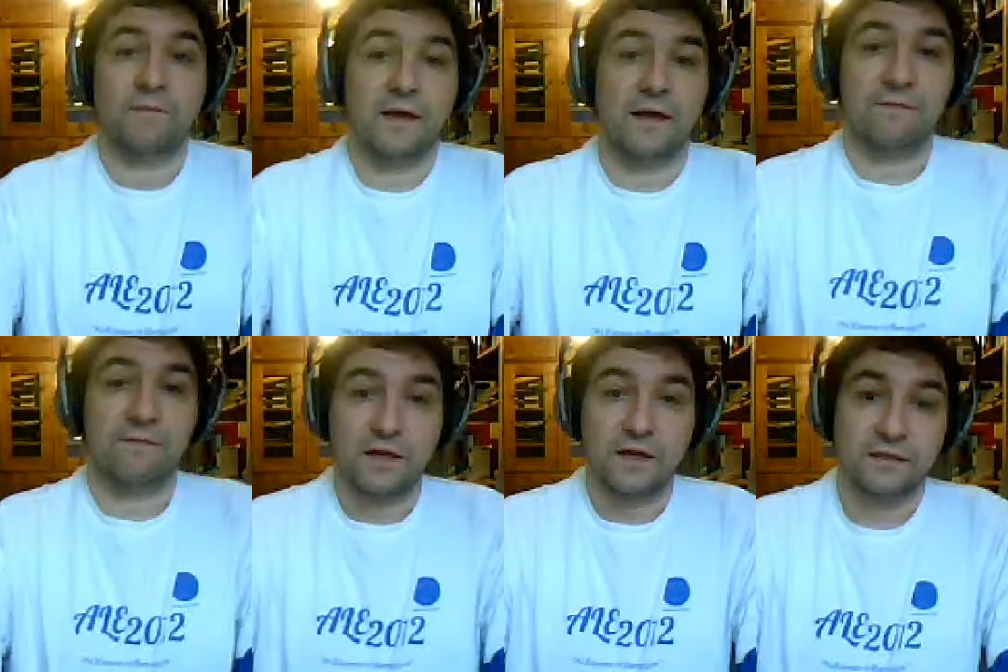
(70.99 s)
than,
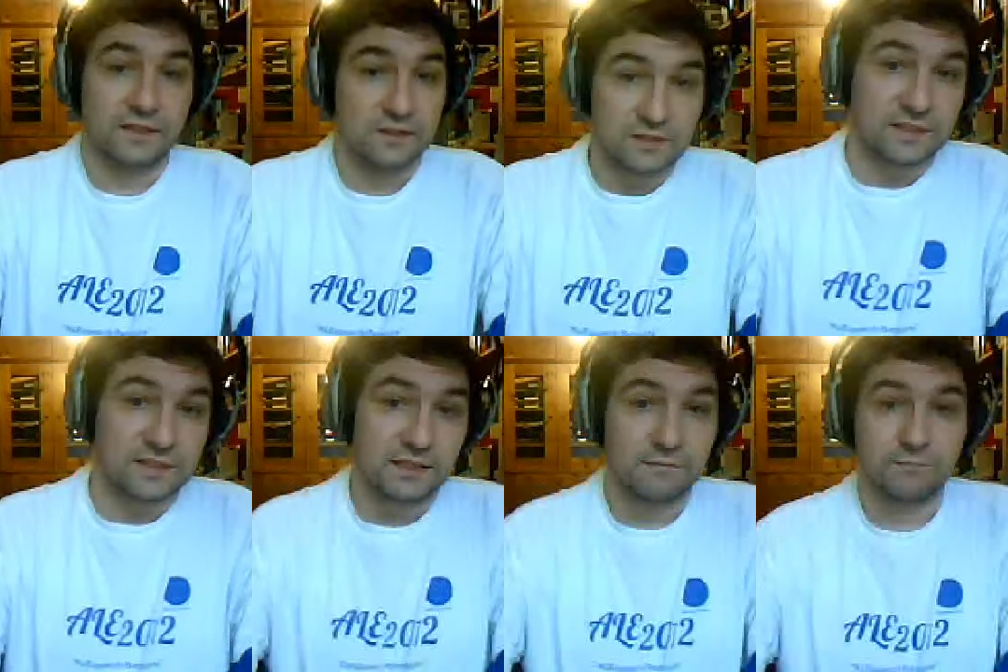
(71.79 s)
uh, than just
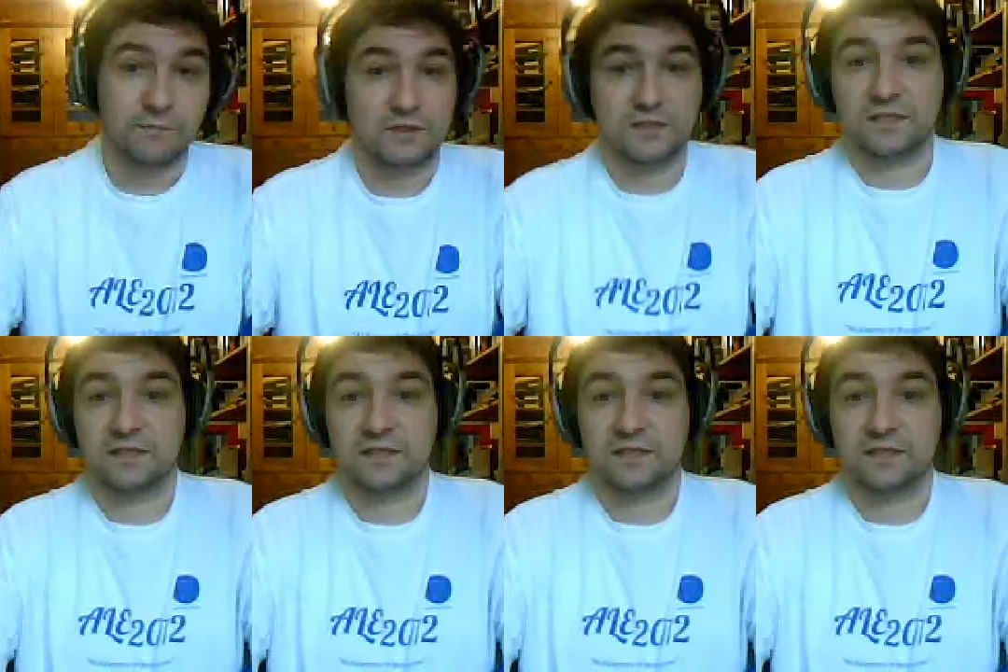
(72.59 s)
sitting because,